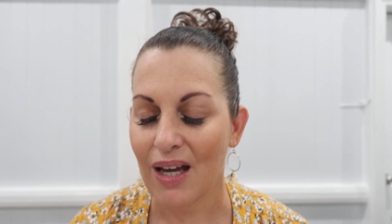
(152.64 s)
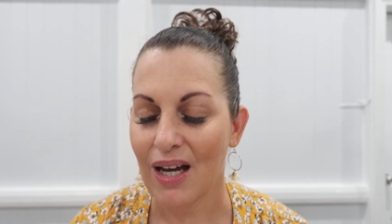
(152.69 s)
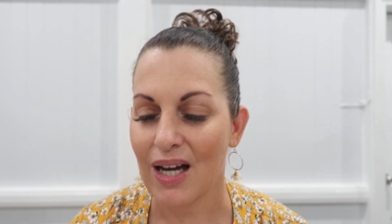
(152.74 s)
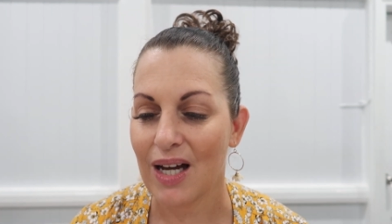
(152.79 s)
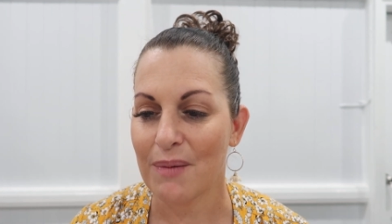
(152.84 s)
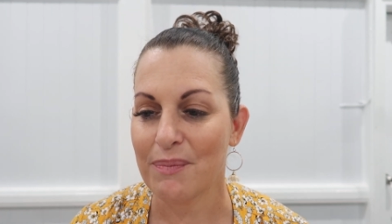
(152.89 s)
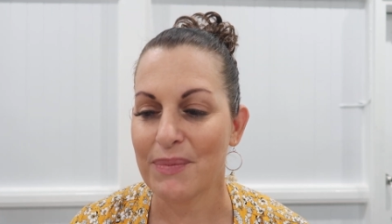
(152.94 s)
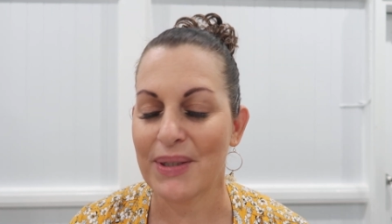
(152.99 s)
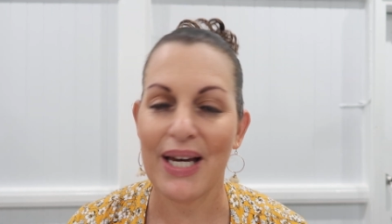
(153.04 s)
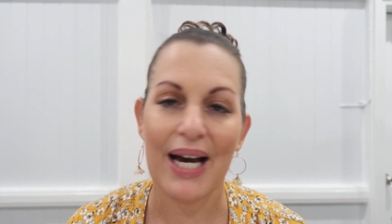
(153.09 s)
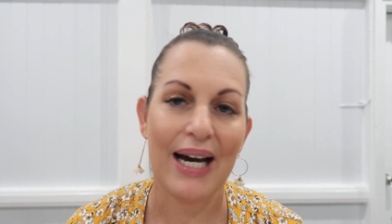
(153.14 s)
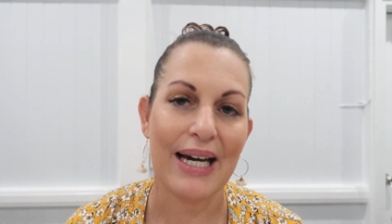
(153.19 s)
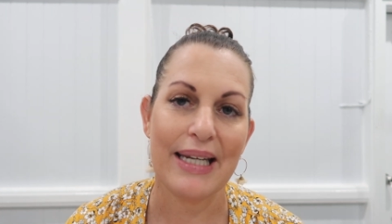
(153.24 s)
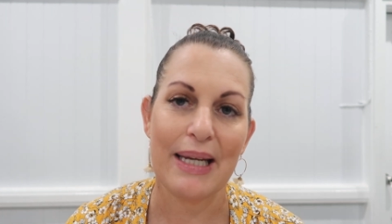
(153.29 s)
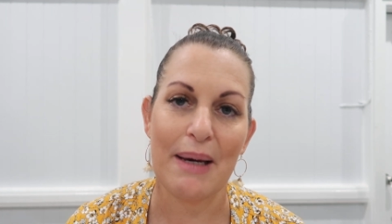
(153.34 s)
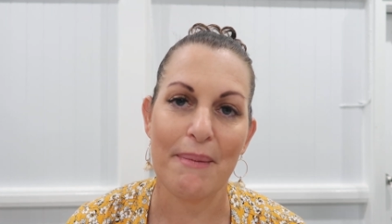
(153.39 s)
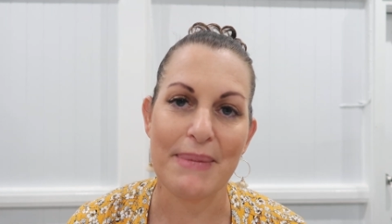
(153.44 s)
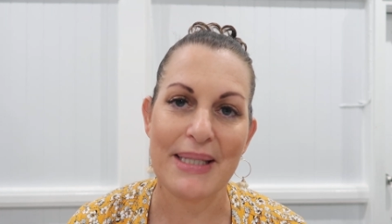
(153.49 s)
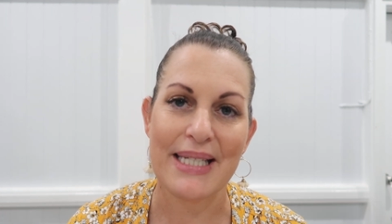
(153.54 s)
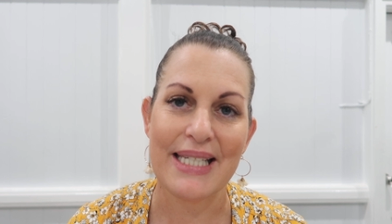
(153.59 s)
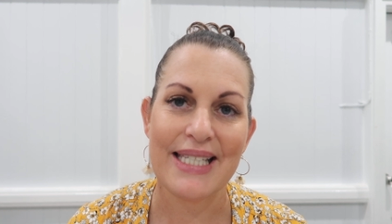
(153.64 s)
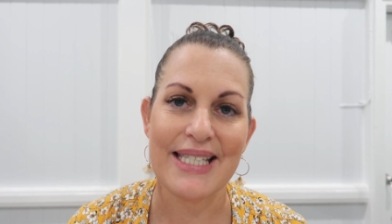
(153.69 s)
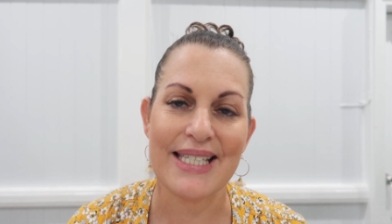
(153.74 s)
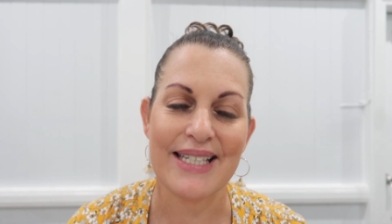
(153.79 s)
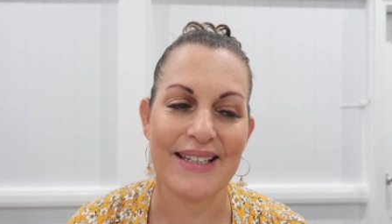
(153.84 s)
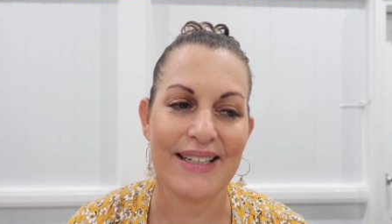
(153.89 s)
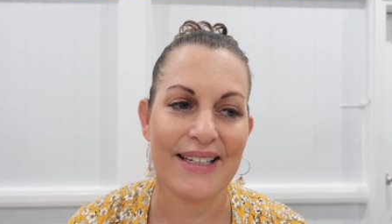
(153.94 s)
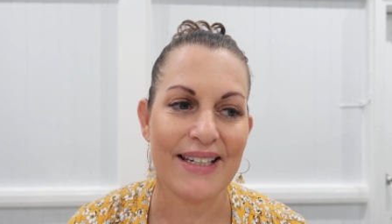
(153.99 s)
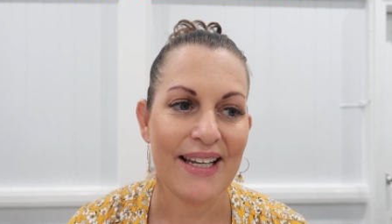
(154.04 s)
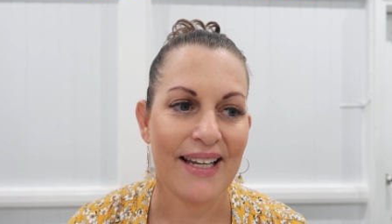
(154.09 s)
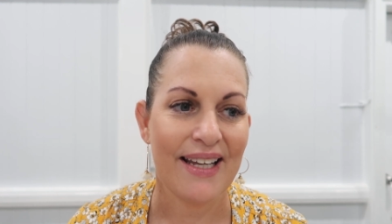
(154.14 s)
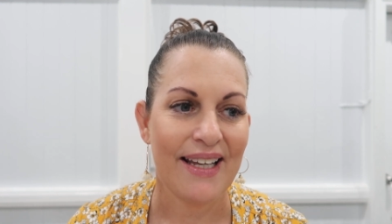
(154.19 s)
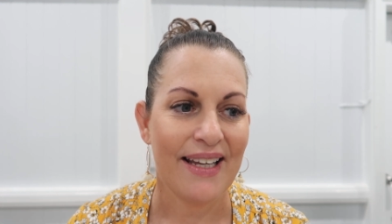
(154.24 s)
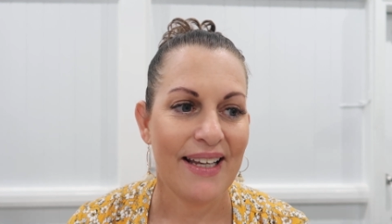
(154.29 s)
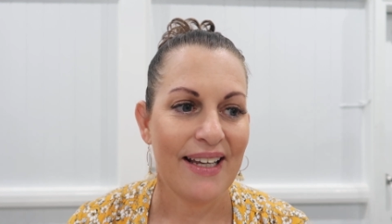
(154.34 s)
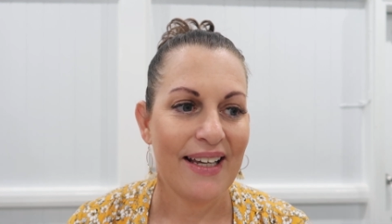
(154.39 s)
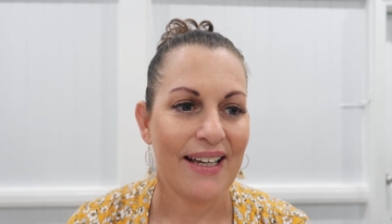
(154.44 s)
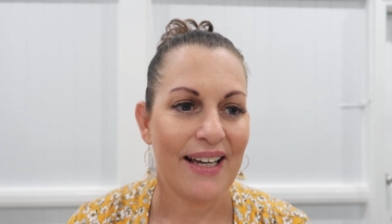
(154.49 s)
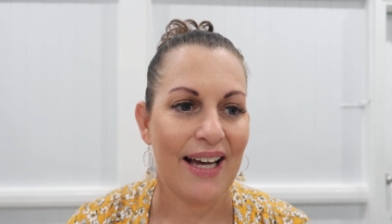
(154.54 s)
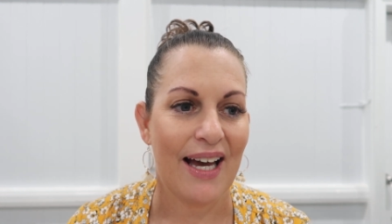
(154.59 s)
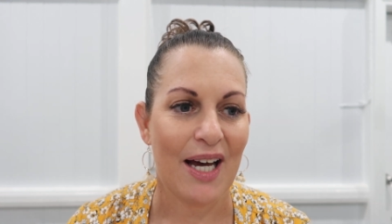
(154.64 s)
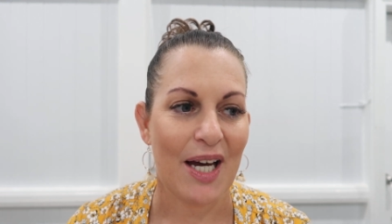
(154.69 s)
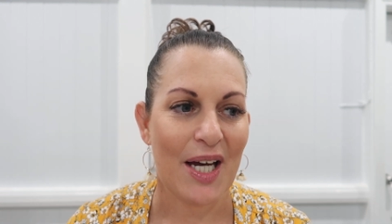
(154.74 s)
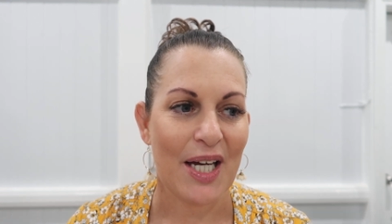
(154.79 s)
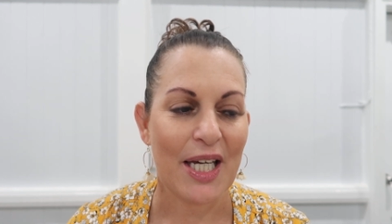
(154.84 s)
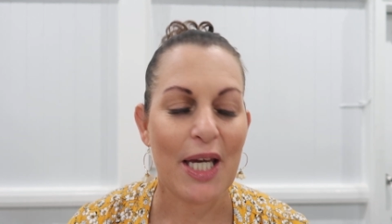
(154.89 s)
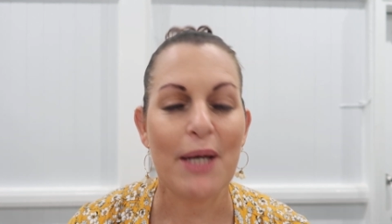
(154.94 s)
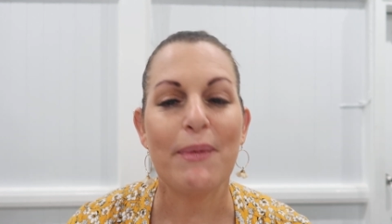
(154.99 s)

um, cut numbers and uh,